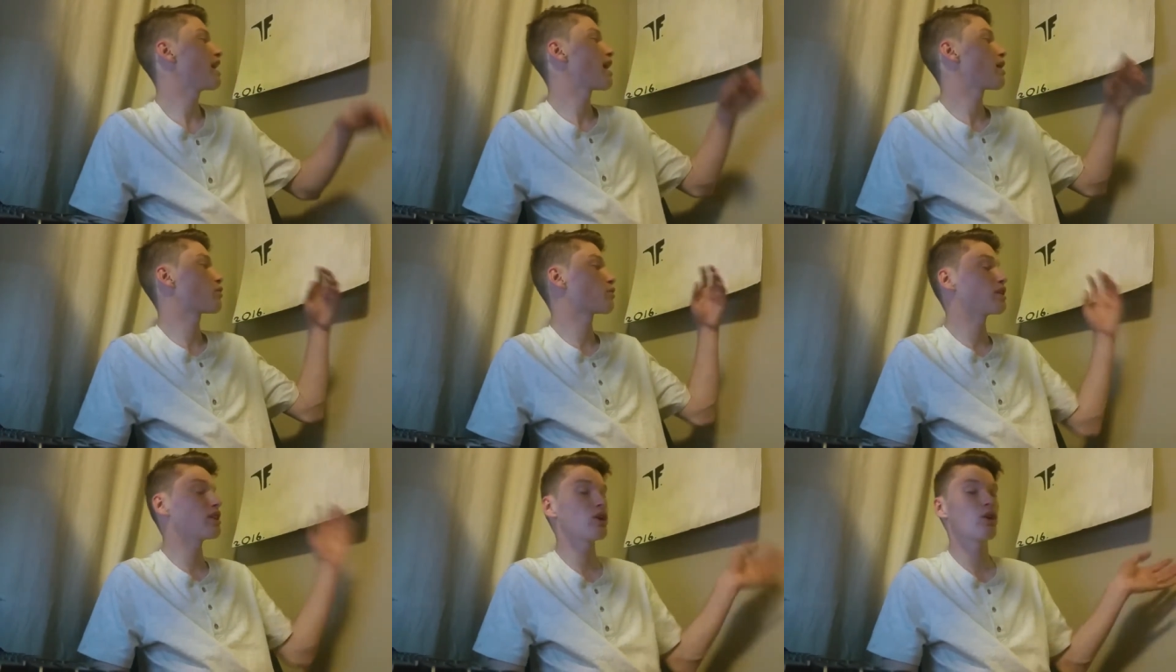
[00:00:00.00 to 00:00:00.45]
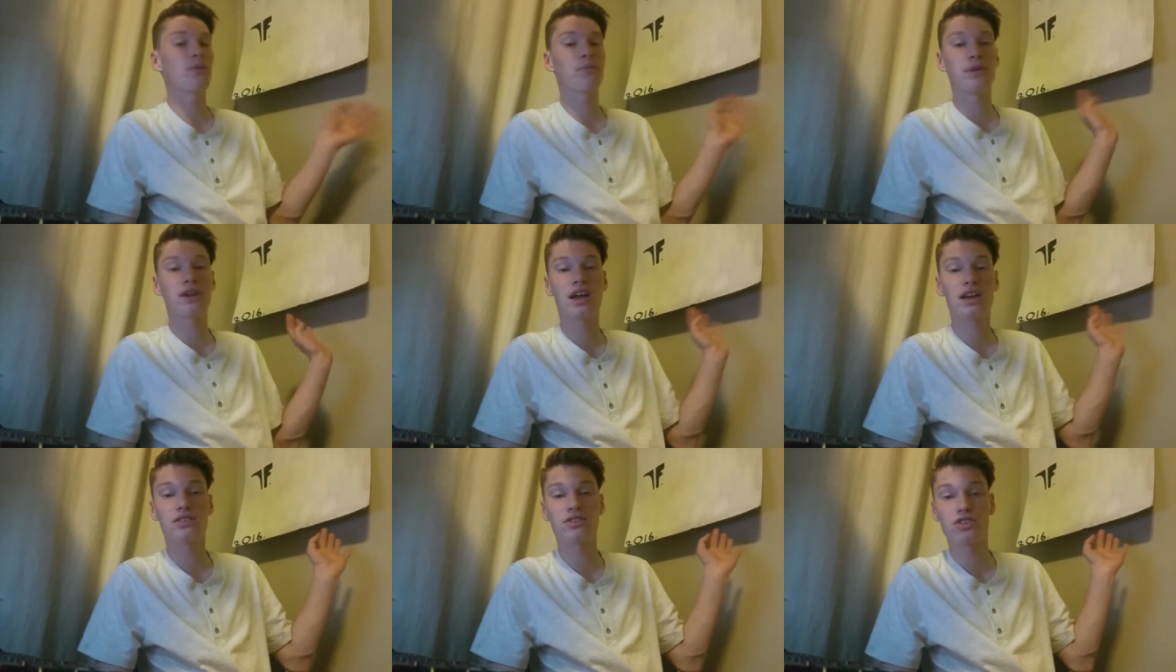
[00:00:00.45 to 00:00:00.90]
I really hope
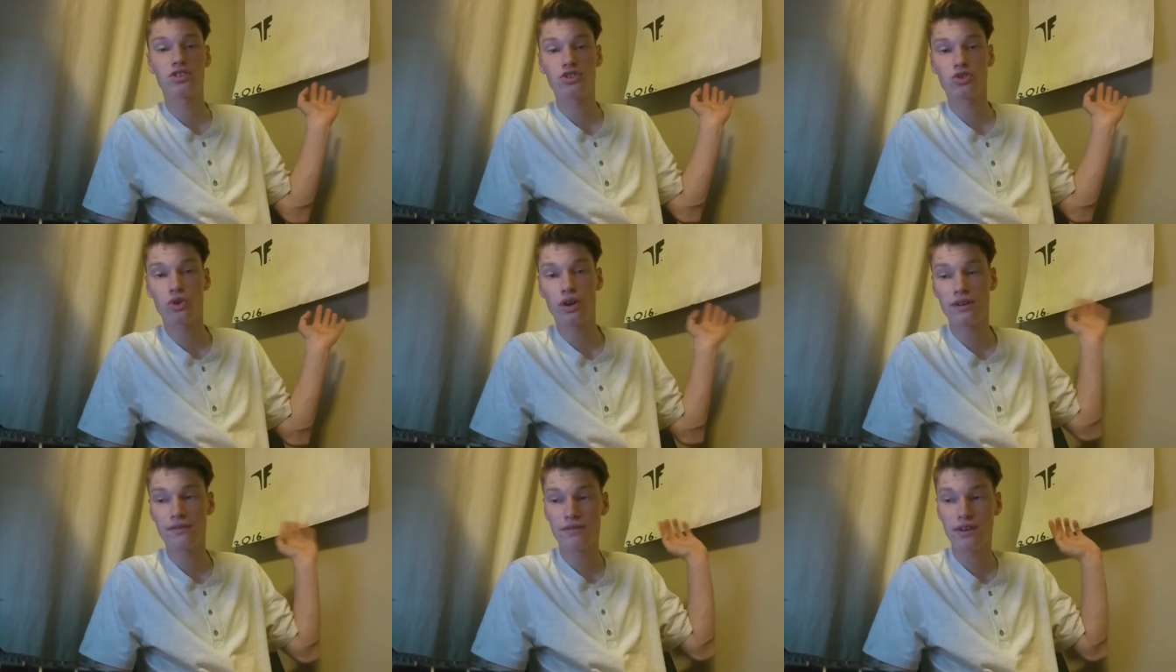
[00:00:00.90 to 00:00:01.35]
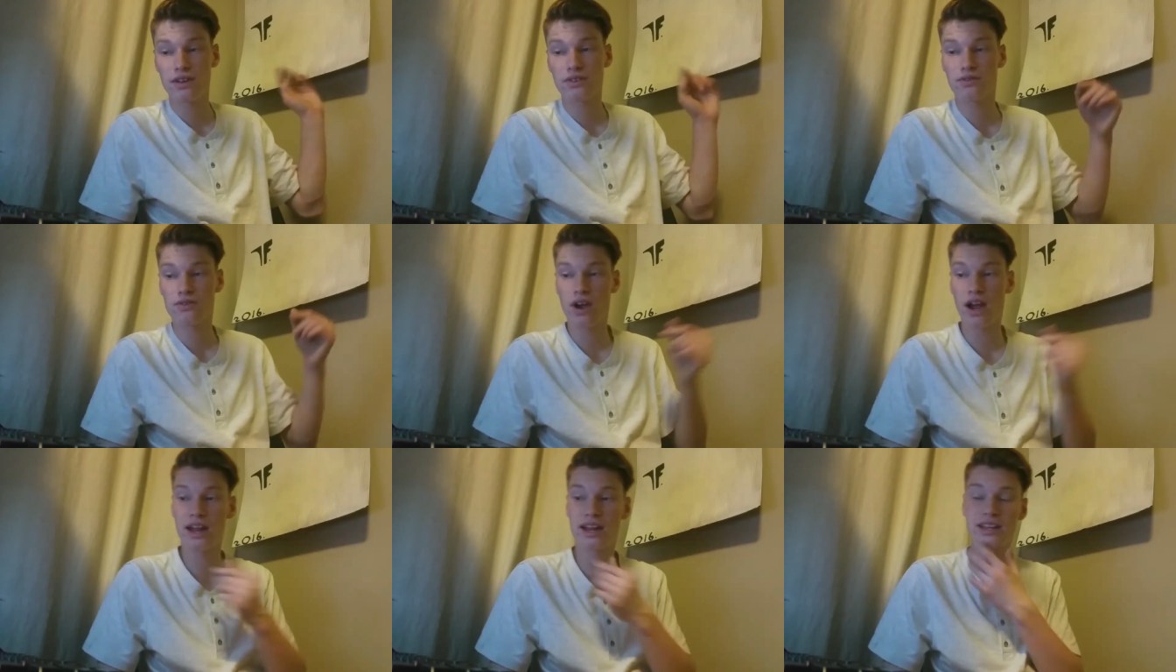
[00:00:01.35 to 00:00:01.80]
you guys are enjoying Fett's
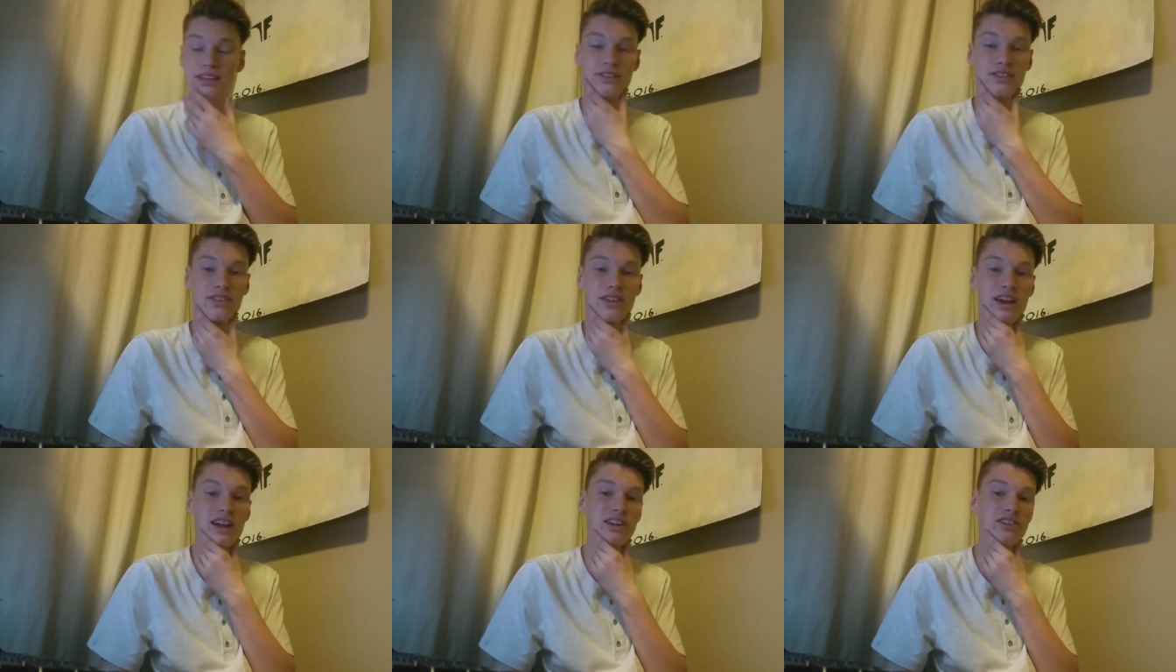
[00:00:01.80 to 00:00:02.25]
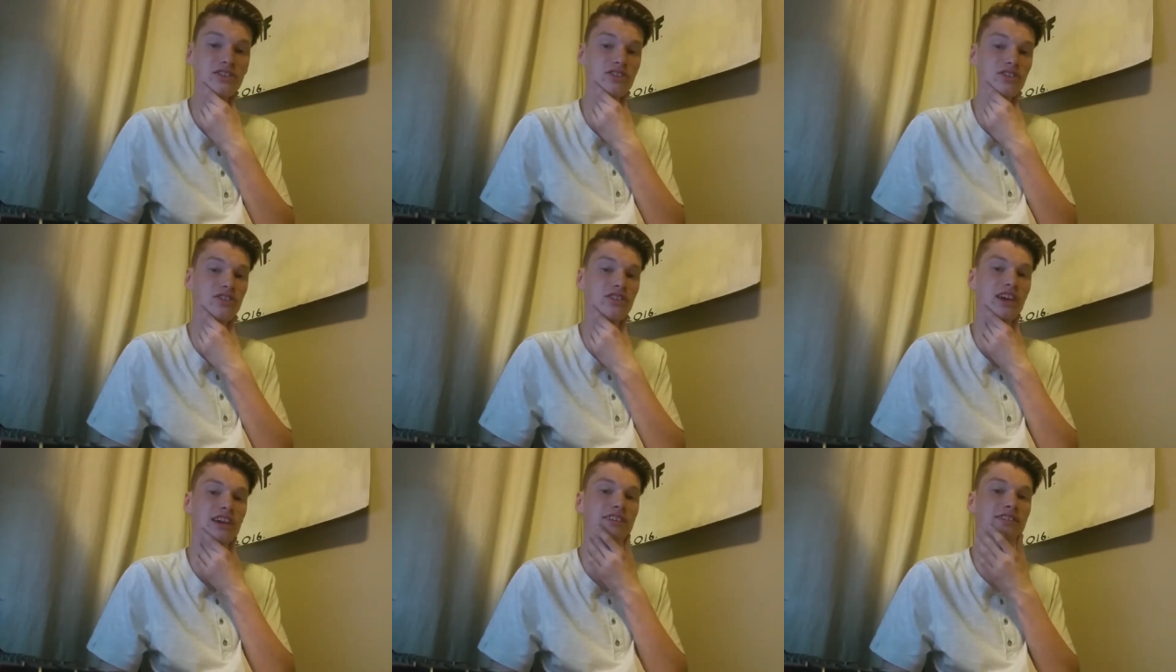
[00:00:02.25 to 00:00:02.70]
Fridays. It's kind of
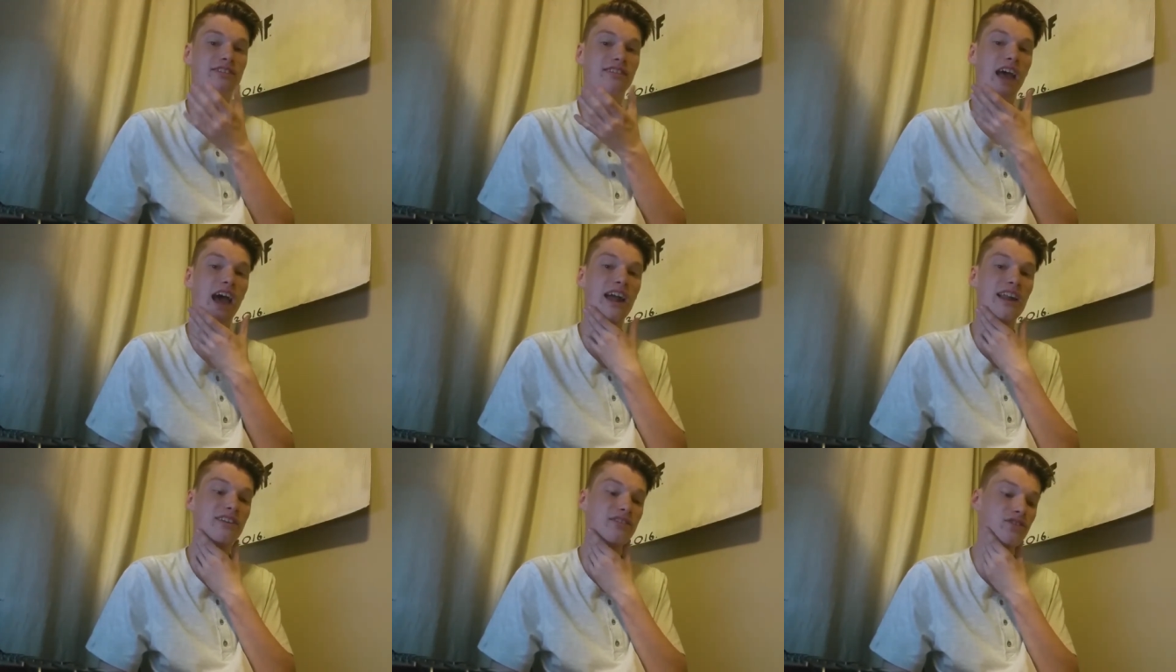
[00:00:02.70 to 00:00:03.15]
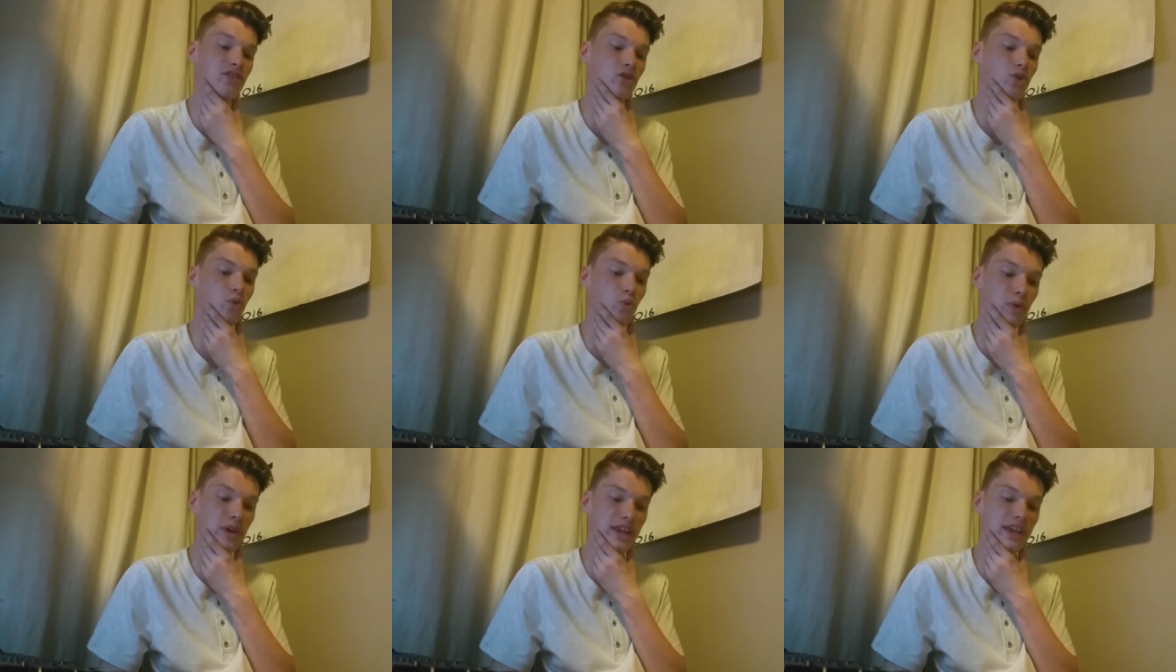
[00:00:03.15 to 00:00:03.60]
just like status of
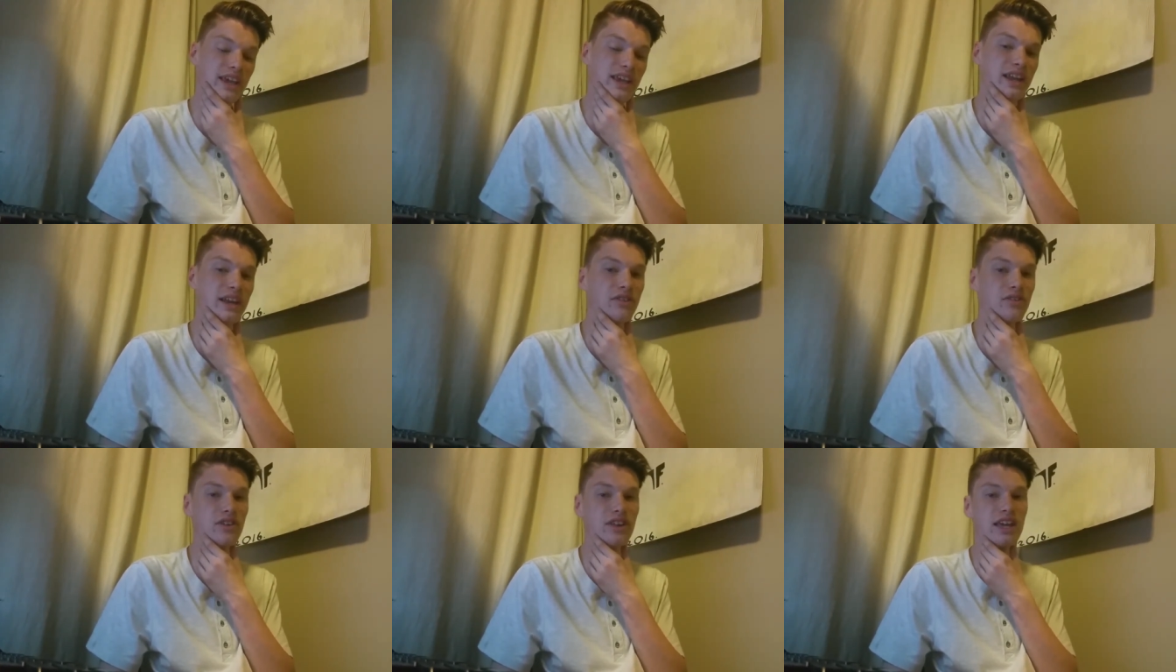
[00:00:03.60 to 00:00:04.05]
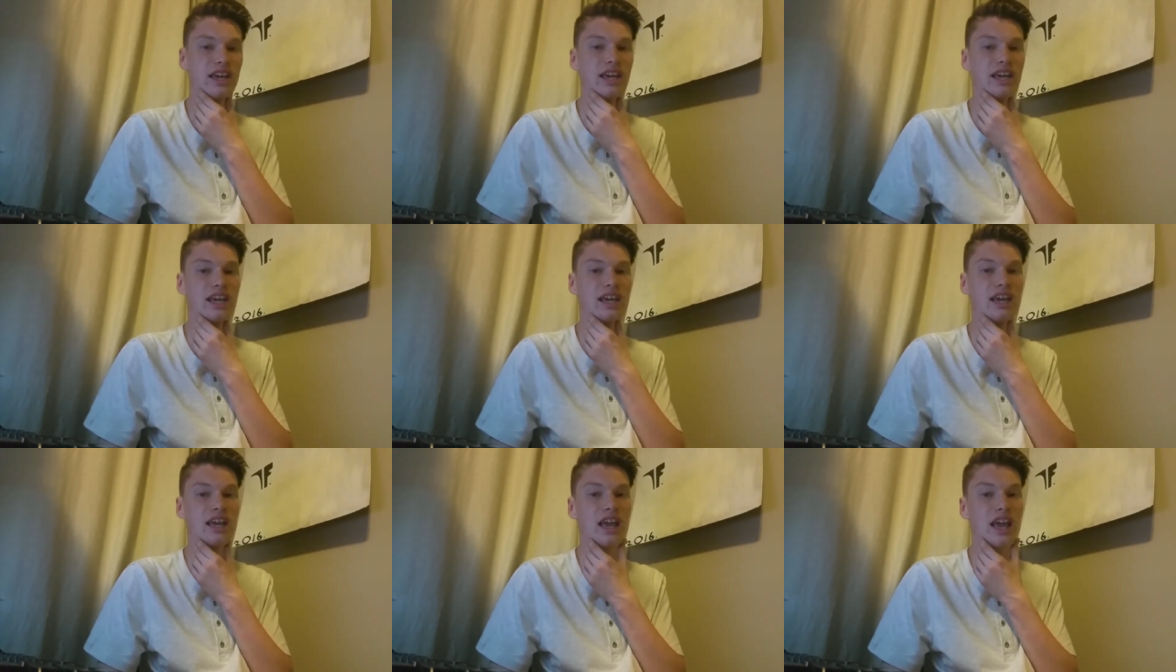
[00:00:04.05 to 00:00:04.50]
the week and
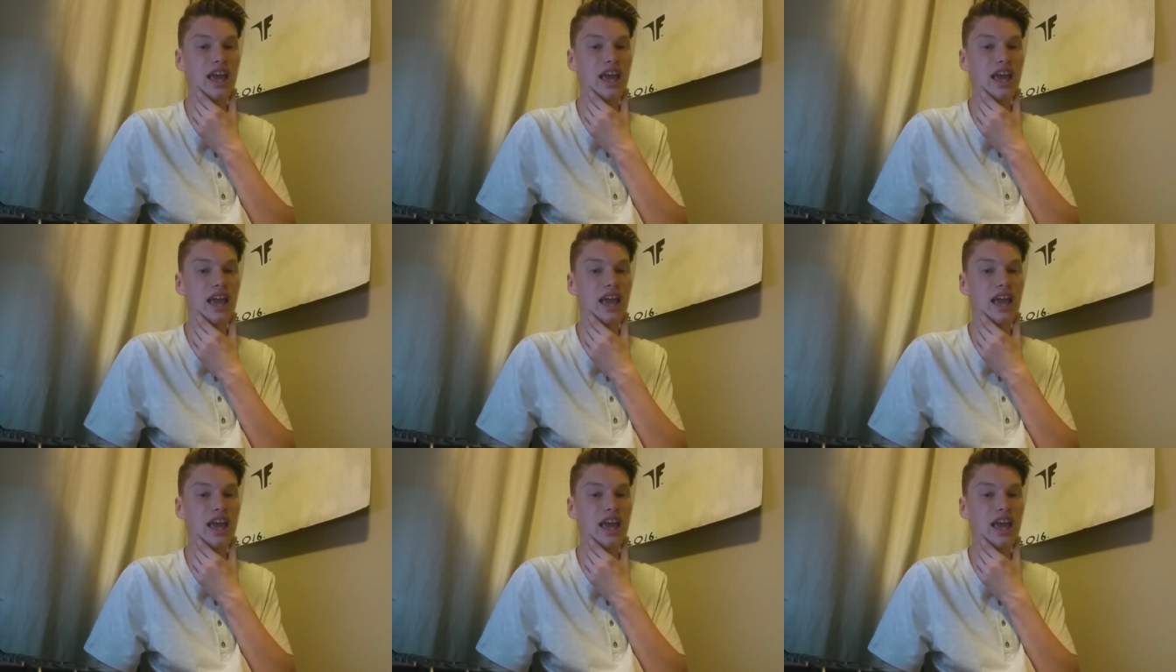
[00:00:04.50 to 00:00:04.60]
everything,